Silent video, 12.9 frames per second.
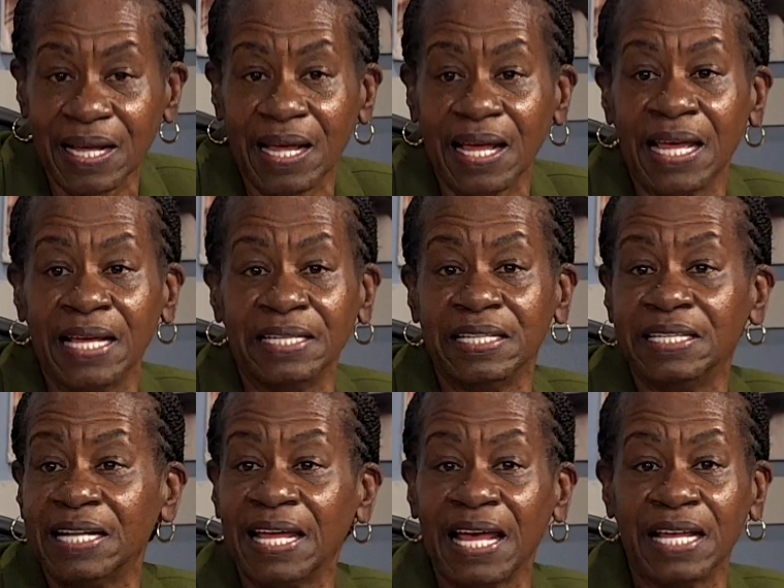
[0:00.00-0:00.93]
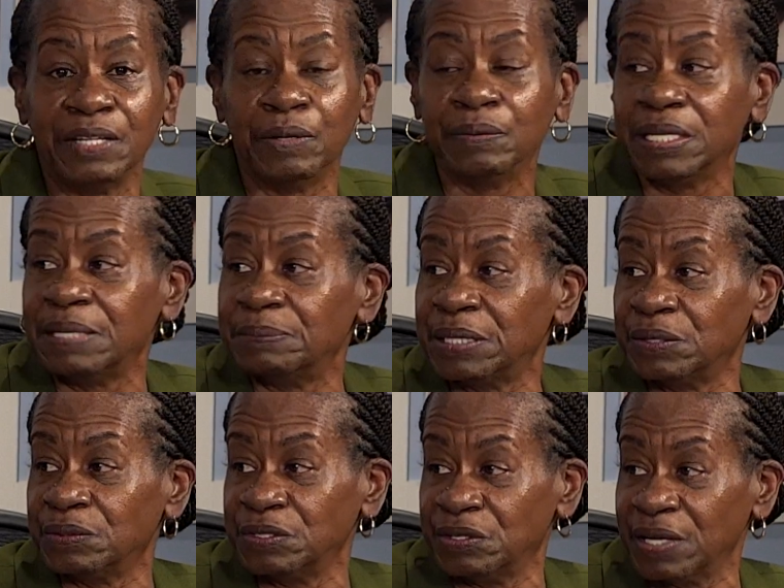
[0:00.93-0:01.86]
And then they had no limit
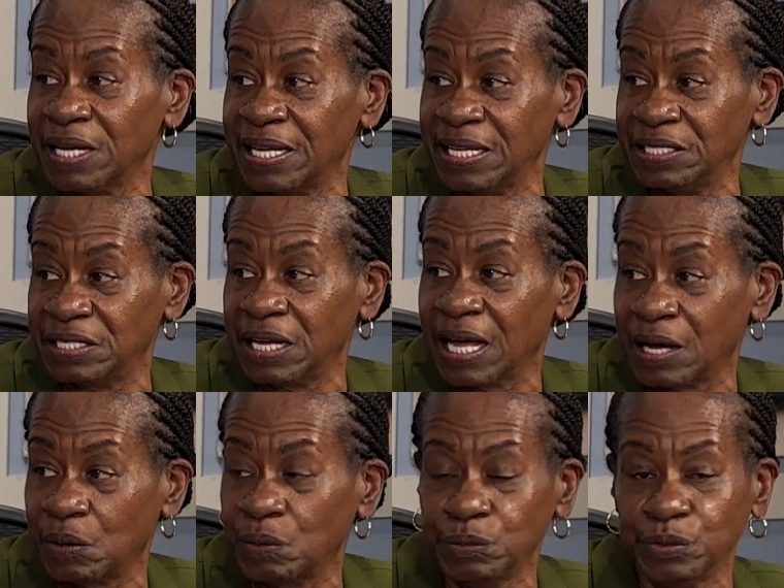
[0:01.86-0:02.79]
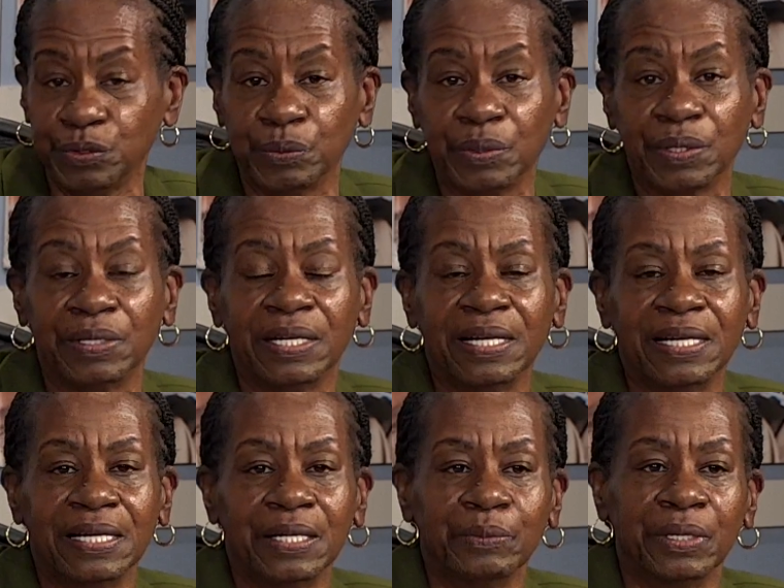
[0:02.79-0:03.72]
on your age, or how old you were.
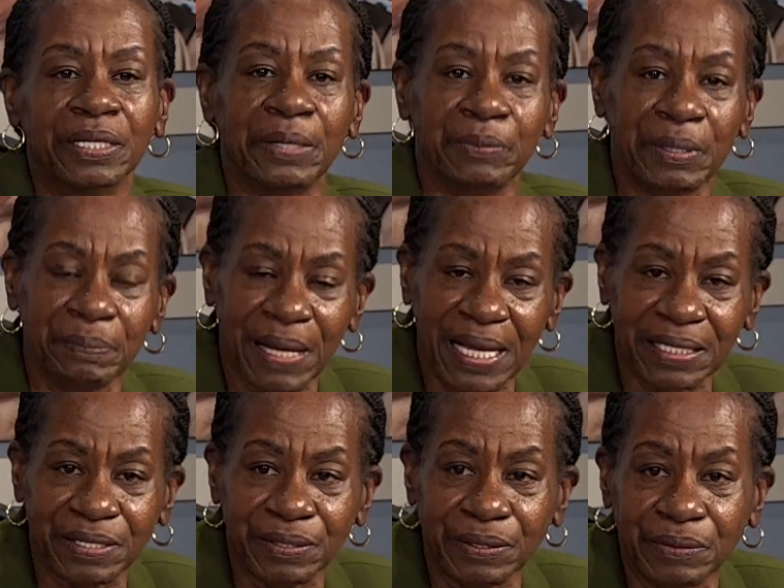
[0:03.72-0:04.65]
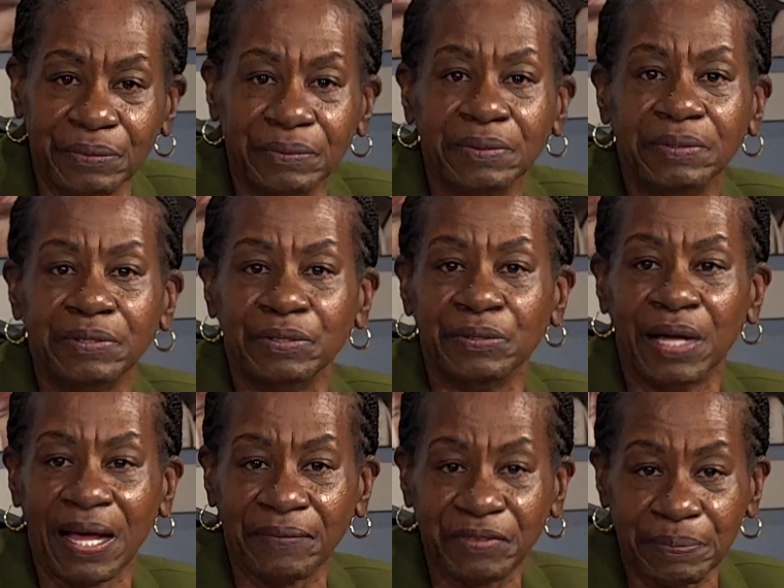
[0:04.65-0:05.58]
Well, they went back to you
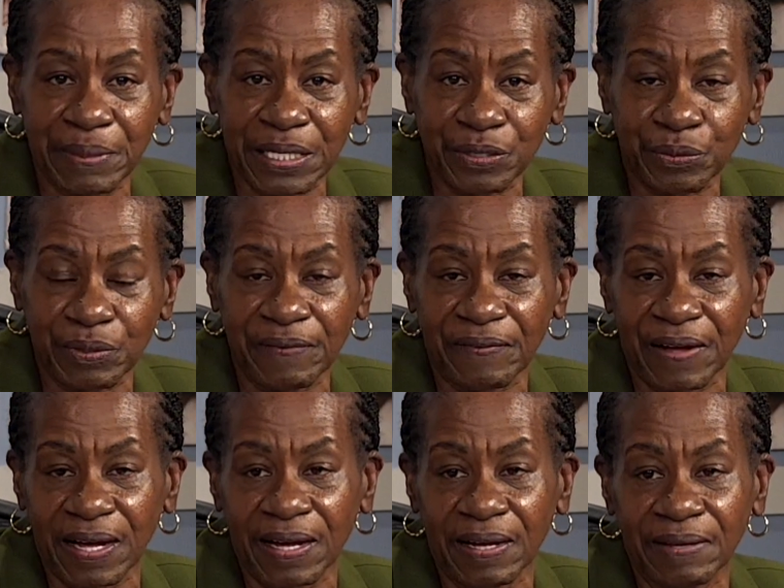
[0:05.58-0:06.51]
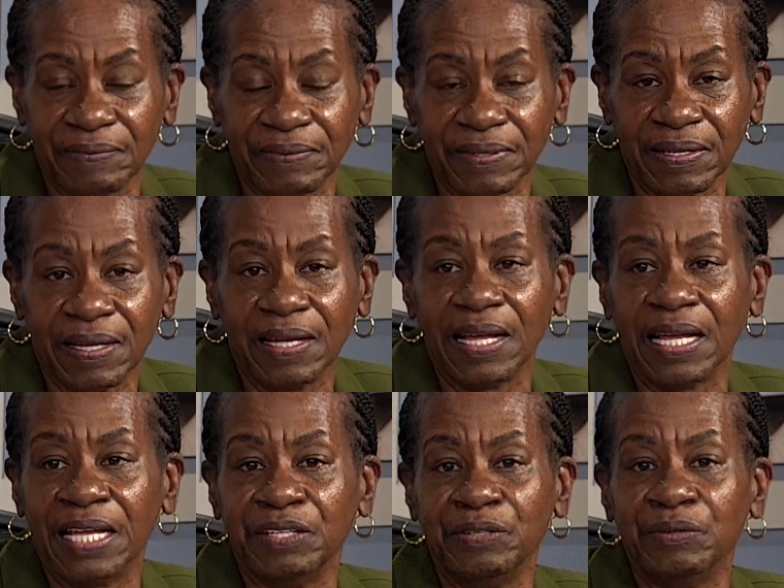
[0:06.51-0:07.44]
have to be 25
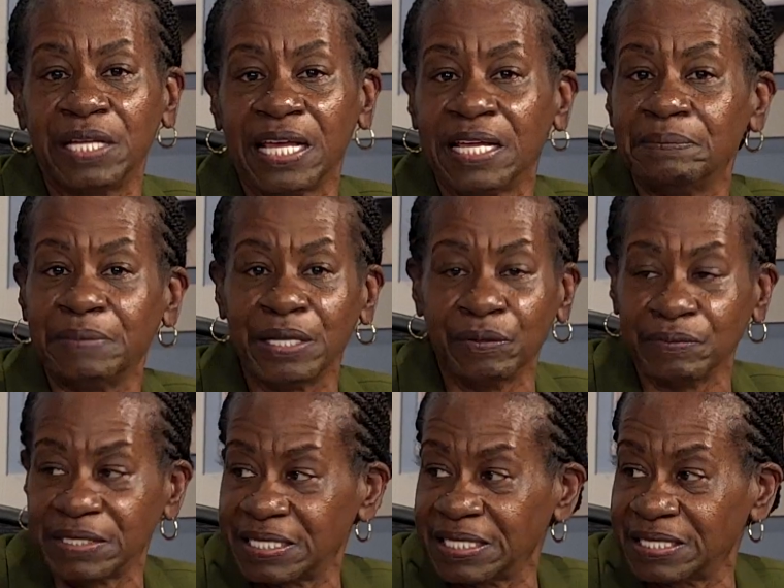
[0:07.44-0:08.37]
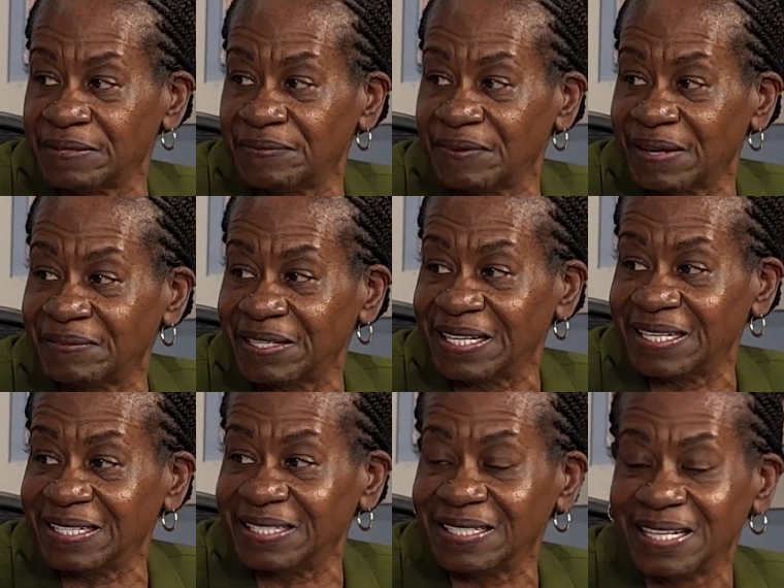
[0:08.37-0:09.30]
and you can't be over 65 to
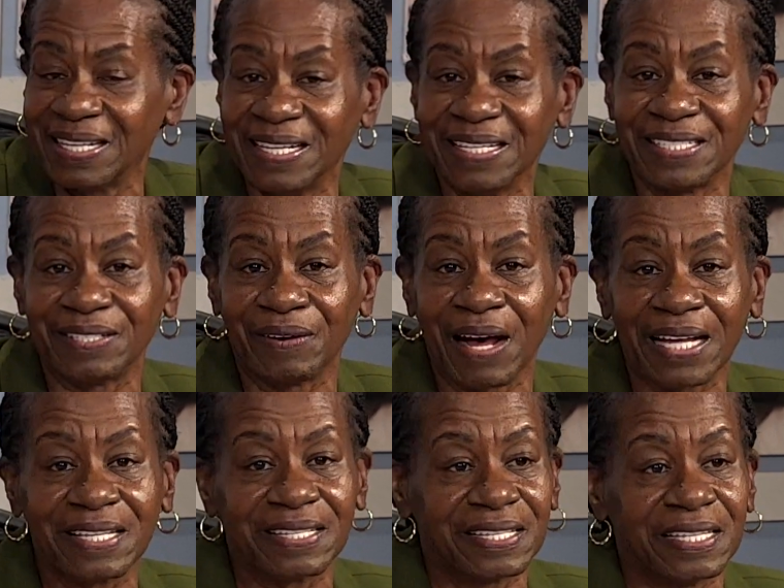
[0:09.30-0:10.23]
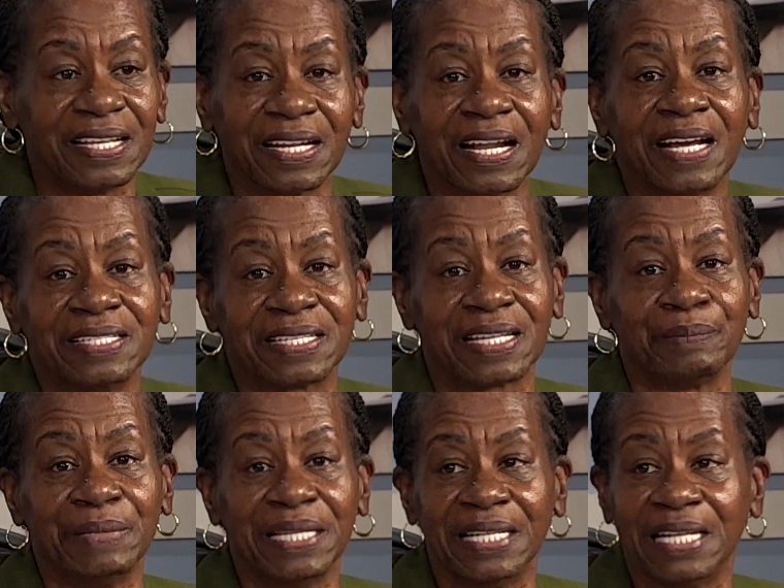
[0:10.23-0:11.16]
get it. So I could see clients
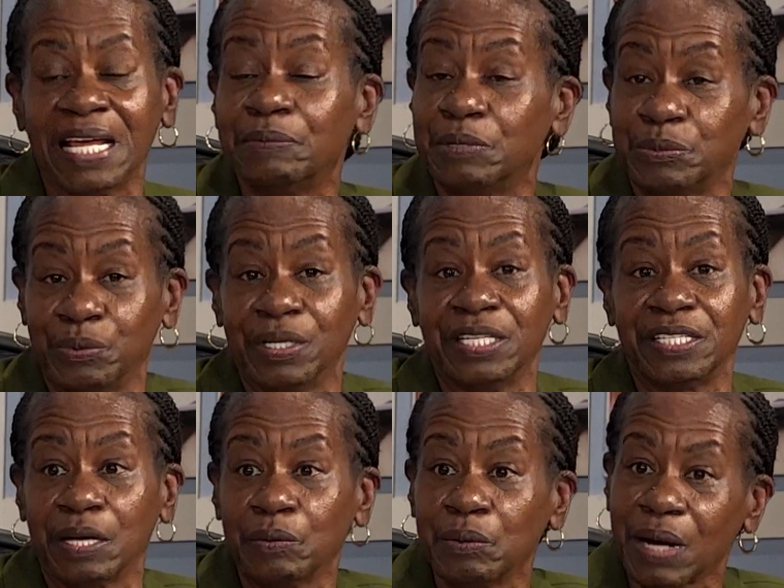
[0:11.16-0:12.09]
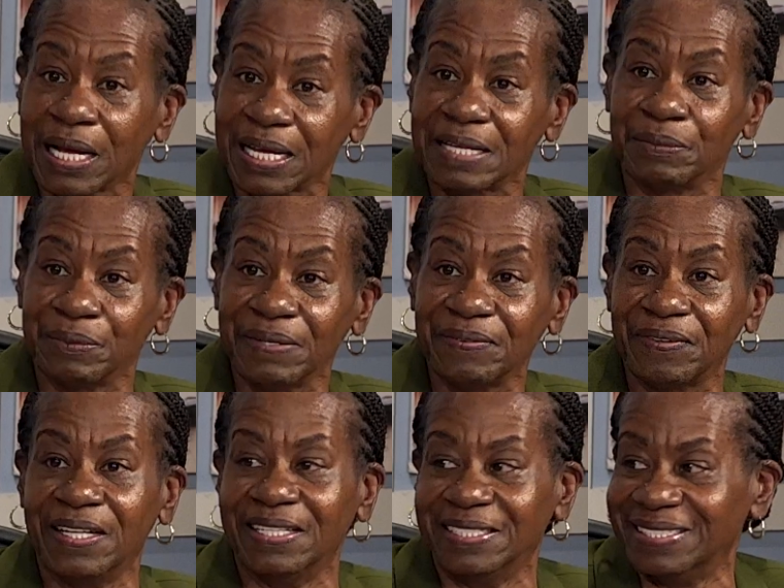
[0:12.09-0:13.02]
coming in, they were really shocked, oh, I get a
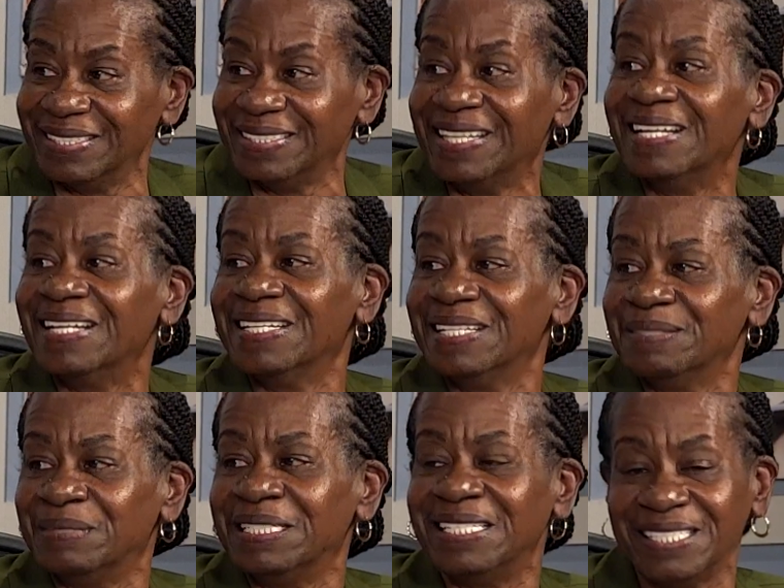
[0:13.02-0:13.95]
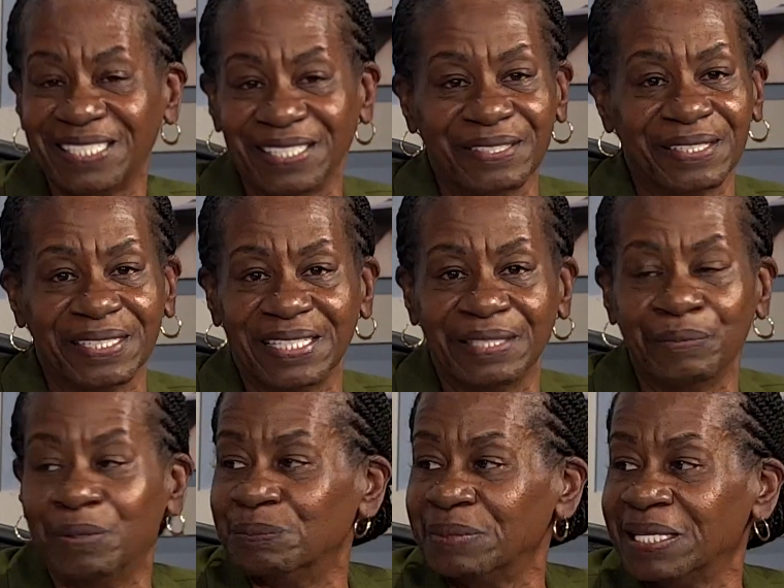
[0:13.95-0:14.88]
refund. But this year, it
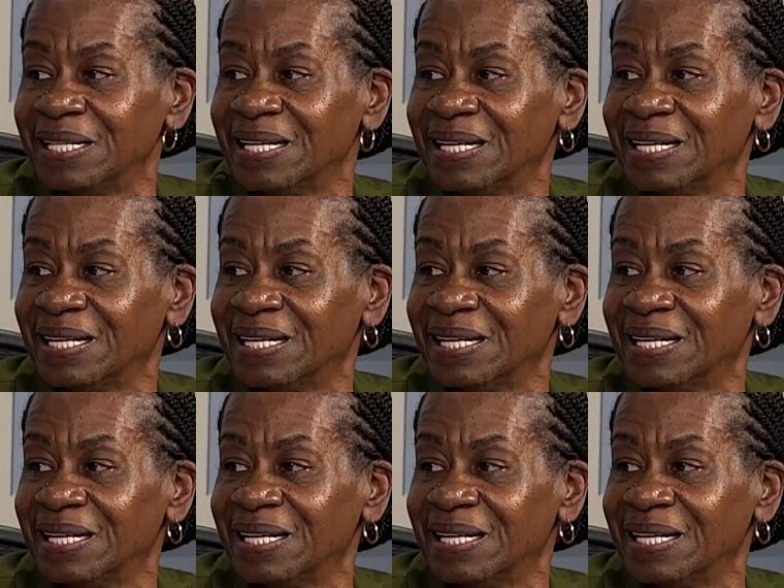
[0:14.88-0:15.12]
won't be that.